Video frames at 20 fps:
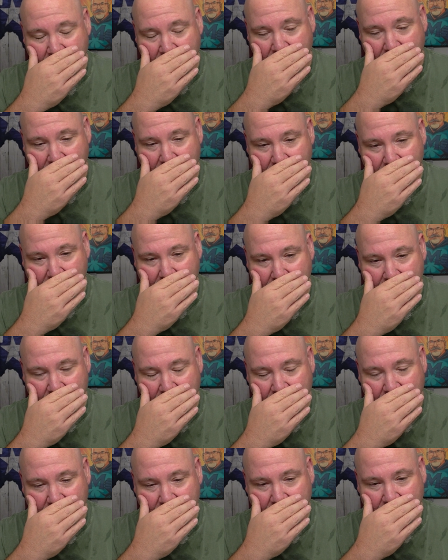
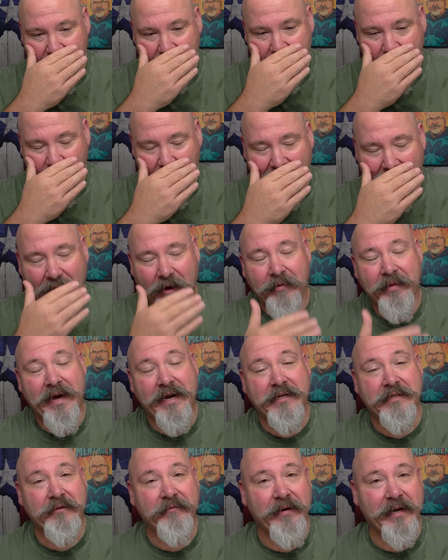Wow,
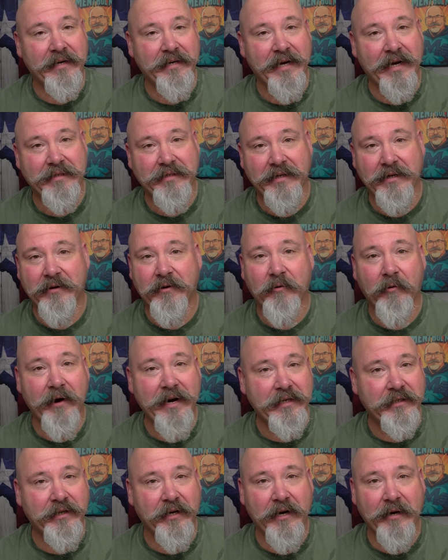that is fantastic.
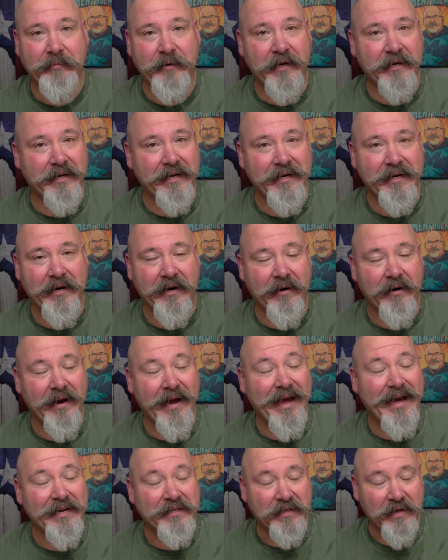Great job, Doug and Kara.
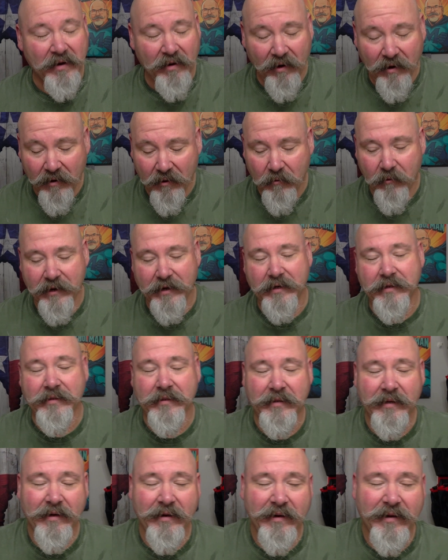As
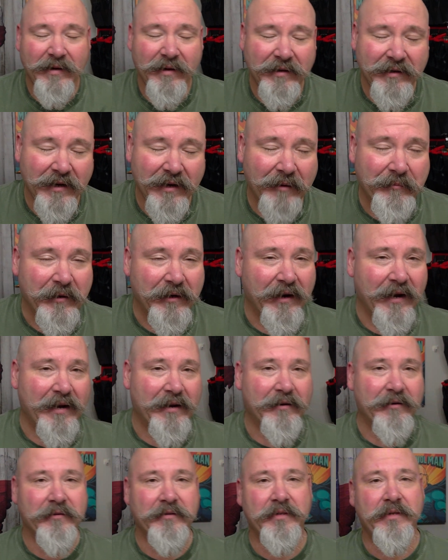always, Adopted
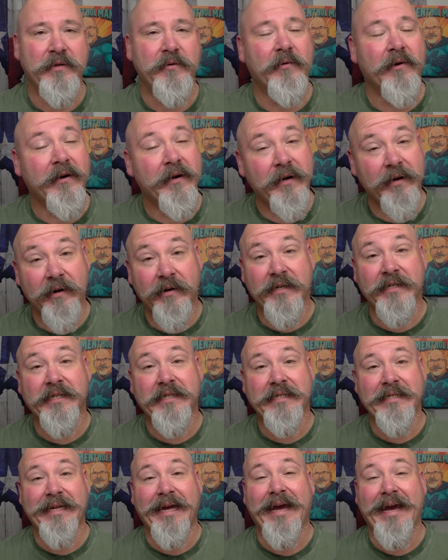Acres, you are here to
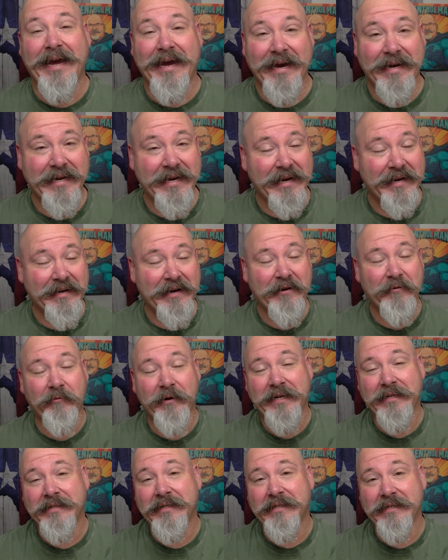stay. I cannot
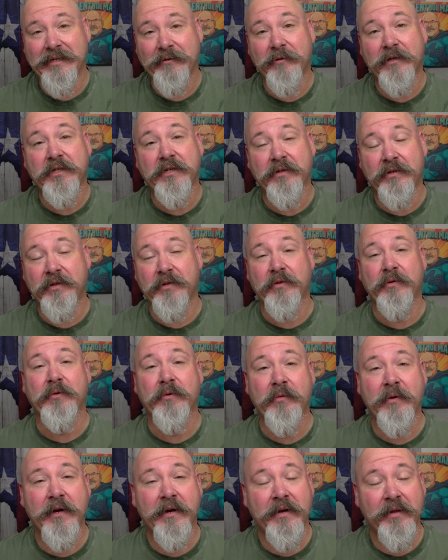wait to see what you
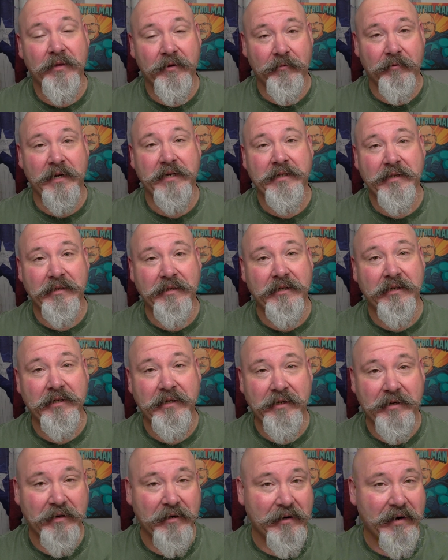do the rest of
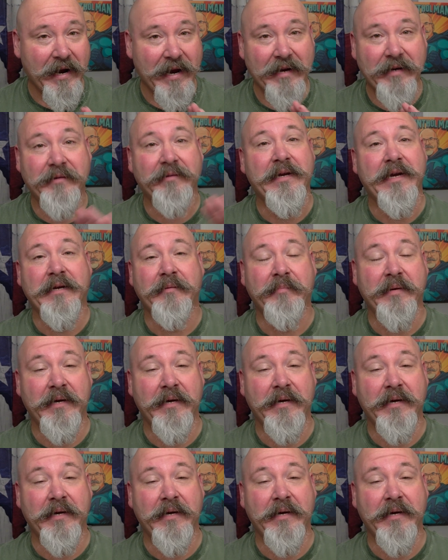this year and